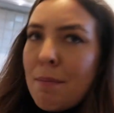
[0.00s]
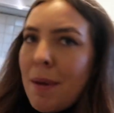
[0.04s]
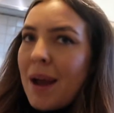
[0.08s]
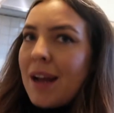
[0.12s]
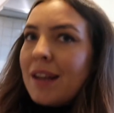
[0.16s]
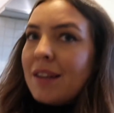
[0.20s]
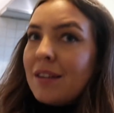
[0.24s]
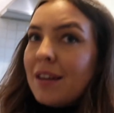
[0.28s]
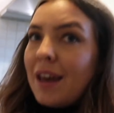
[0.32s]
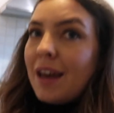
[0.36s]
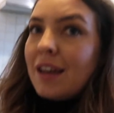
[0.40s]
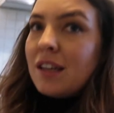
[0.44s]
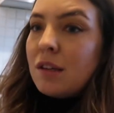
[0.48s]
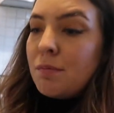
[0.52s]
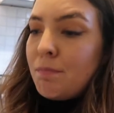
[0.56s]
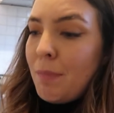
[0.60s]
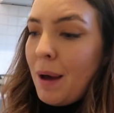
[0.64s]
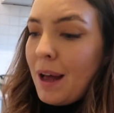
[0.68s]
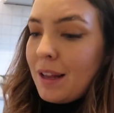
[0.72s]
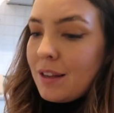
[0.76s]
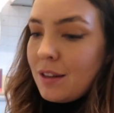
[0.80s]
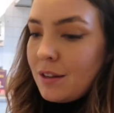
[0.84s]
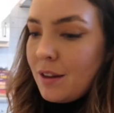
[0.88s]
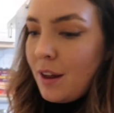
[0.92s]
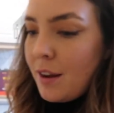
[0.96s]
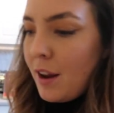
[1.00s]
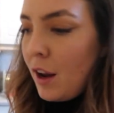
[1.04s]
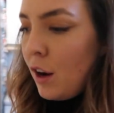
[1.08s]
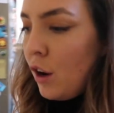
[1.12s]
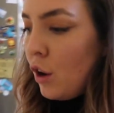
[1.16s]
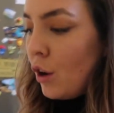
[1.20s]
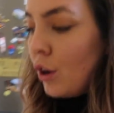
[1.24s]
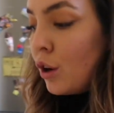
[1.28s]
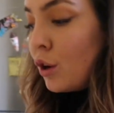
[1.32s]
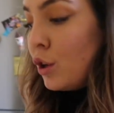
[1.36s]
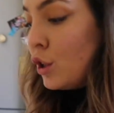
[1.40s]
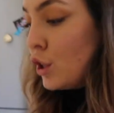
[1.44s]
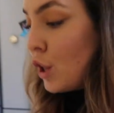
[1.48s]
may taste better than they
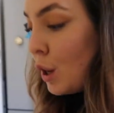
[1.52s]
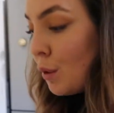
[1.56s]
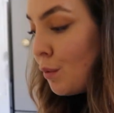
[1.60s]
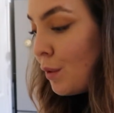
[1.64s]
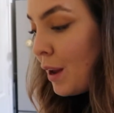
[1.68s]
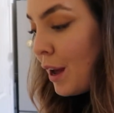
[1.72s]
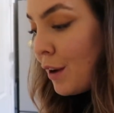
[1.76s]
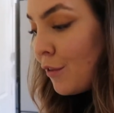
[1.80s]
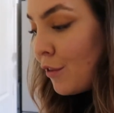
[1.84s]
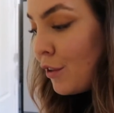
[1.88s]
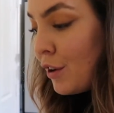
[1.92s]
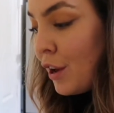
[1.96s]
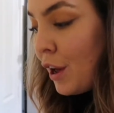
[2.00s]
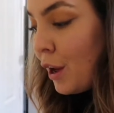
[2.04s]
look. You don't ever